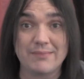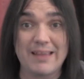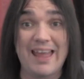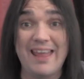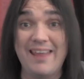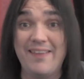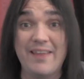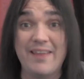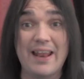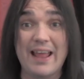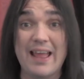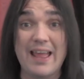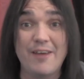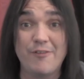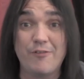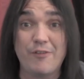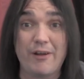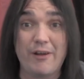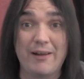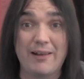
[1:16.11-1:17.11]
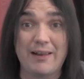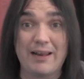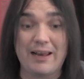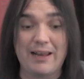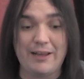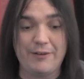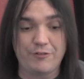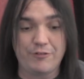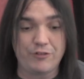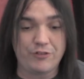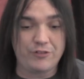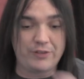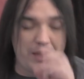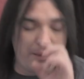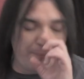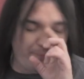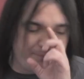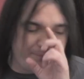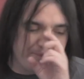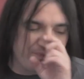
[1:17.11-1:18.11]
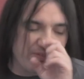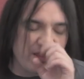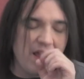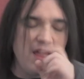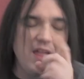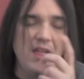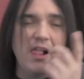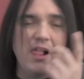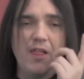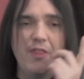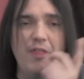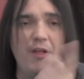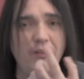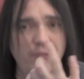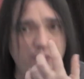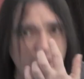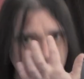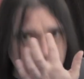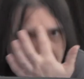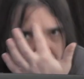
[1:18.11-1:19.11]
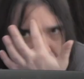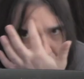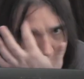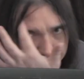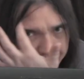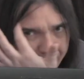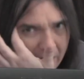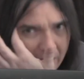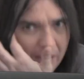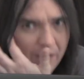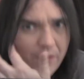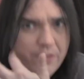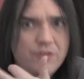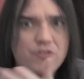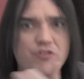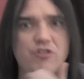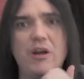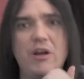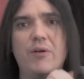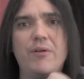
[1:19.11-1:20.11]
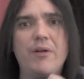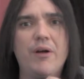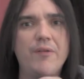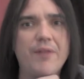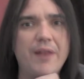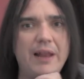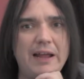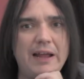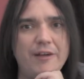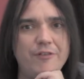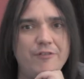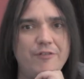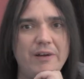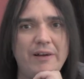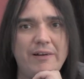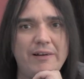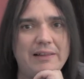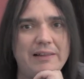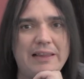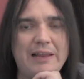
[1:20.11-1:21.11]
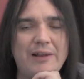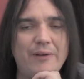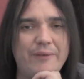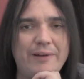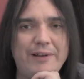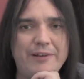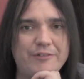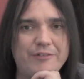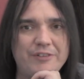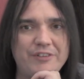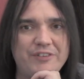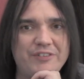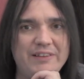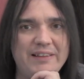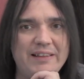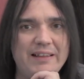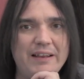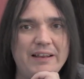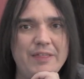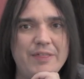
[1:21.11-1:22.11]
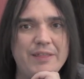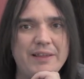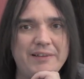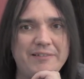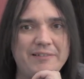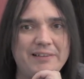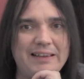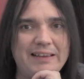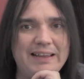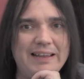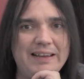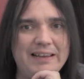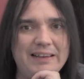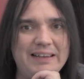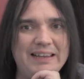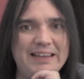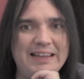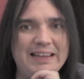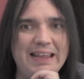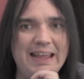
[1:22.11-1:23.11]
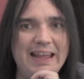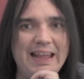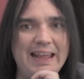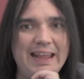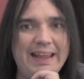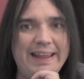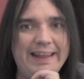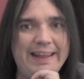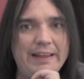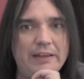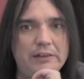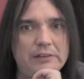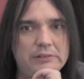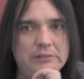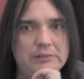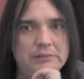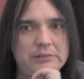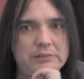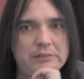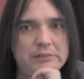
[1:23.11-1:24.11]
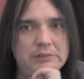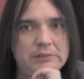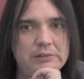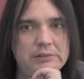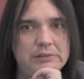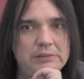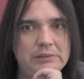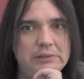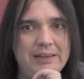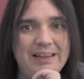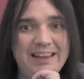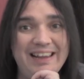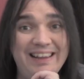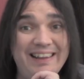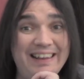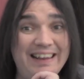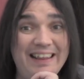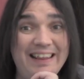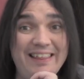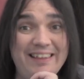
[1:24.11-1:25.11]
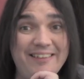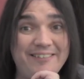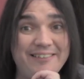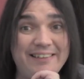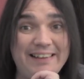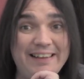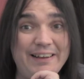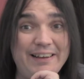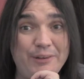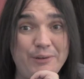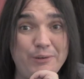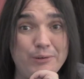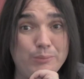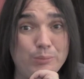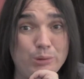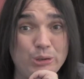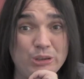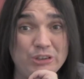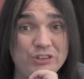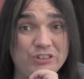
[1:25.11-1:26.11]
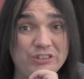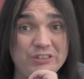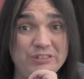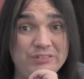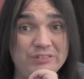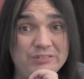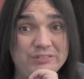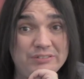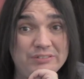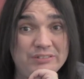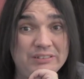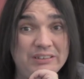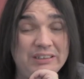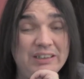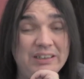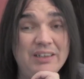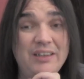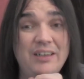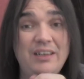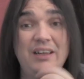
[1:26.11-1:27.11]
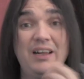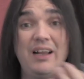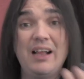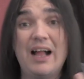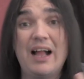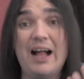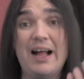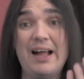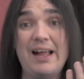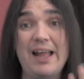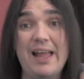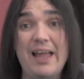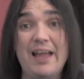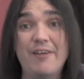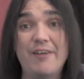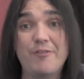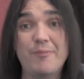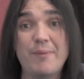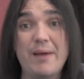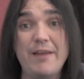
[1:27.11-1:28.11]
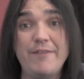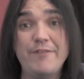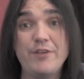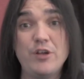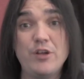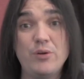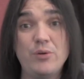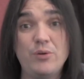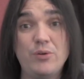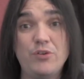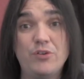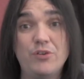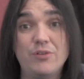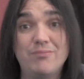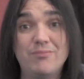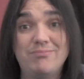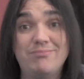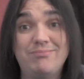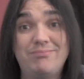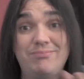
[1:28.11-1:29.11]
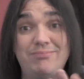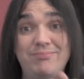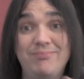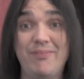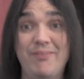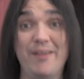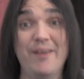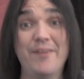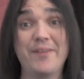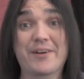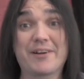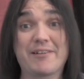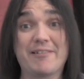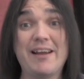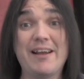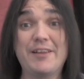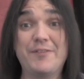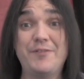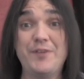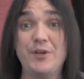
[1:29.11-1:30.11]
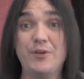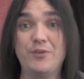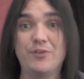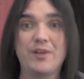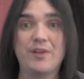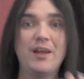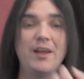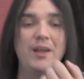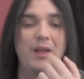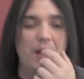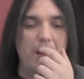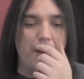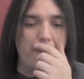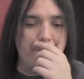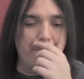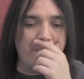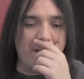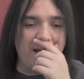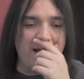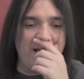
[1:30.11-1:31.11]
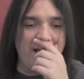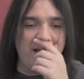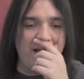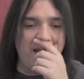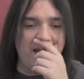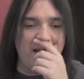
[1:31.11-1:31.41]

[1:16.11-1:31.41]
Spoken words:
and that I have very little interest in. Those of you that follow the show know that I have very little interest in anything related to gay and anything related to abortion. I have my views. They're the correct views. But